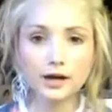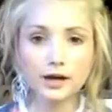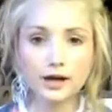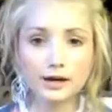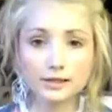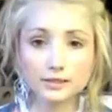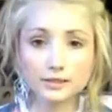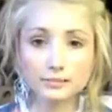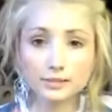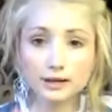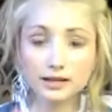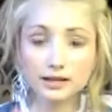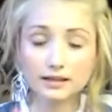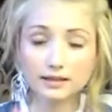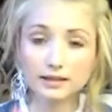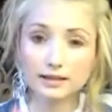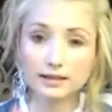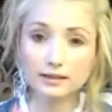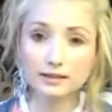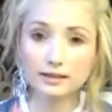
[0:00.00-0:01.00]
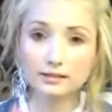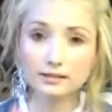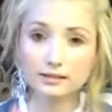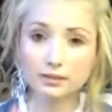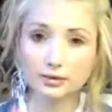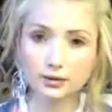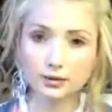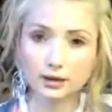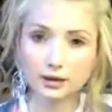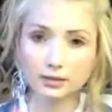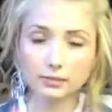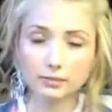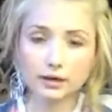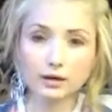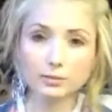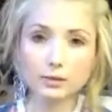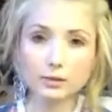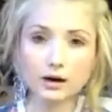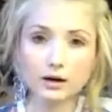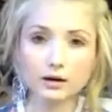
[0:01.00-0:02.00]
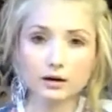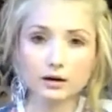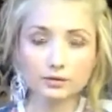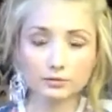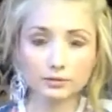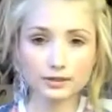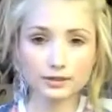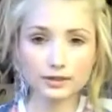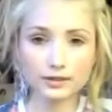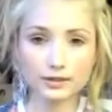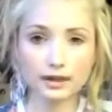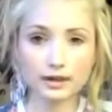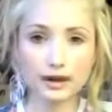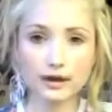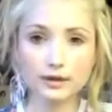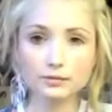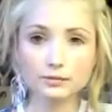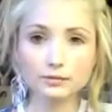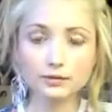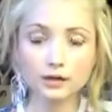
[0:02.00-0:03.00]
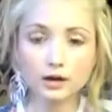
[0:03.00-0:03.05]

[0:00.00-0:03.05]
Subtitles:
explaining and talking about my life with CF.